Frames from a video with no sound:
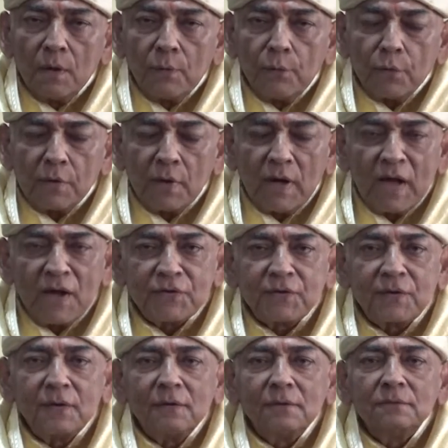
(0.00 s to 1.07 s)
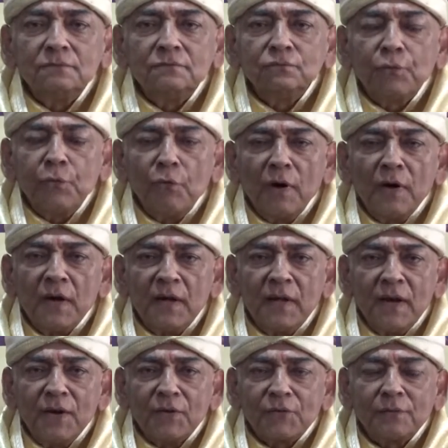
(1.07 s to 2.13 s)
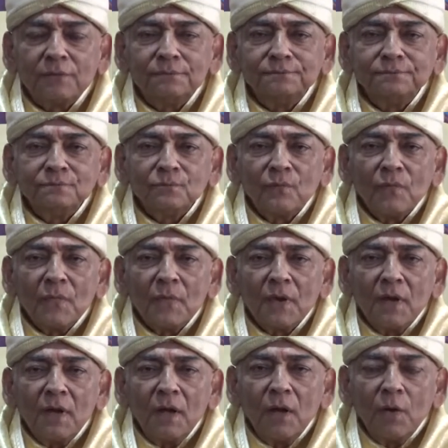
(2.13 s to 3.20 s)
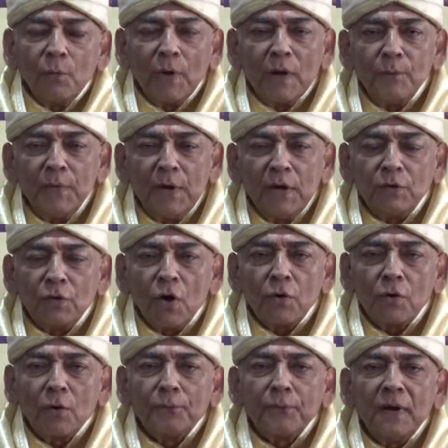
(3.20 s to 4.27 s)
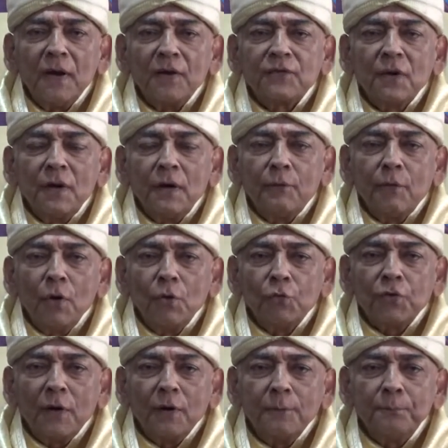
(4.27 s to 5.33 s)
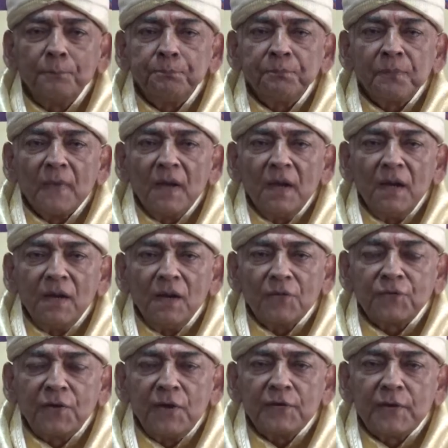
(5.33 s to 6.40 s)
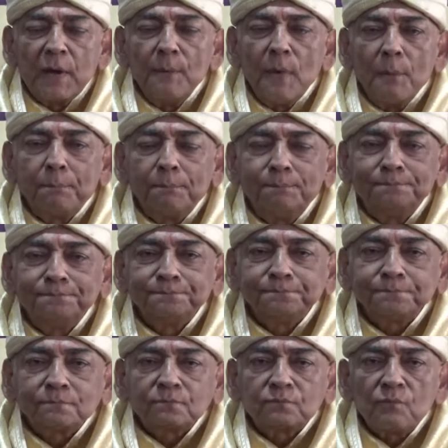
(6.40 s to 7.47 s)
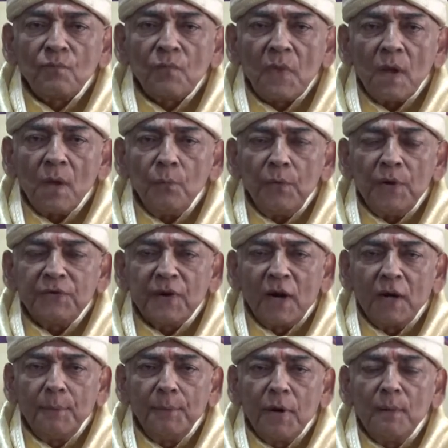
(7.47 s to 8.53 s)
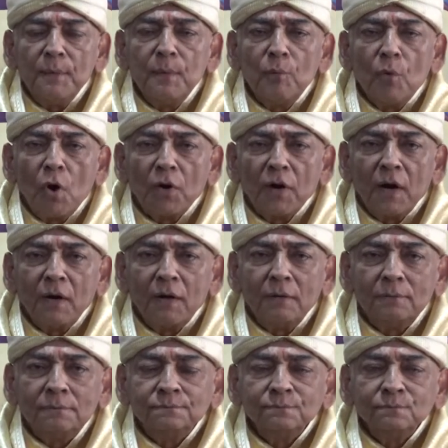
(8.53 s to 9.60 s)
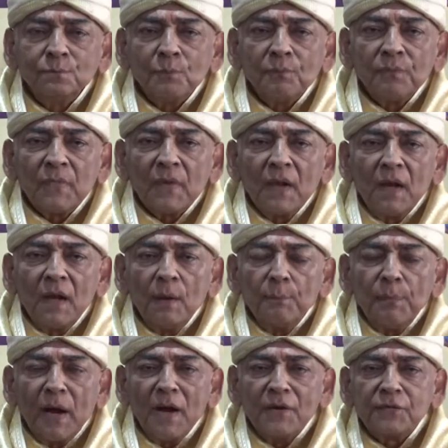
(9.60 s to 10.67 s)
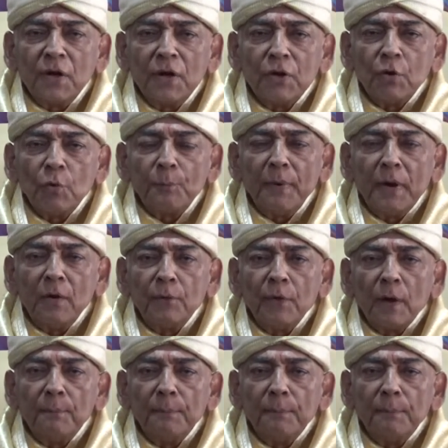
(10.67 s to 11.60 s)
for the last few hundred years, when we thought of industrial revolution, industries came up, we started becoming modern, plants and equipment were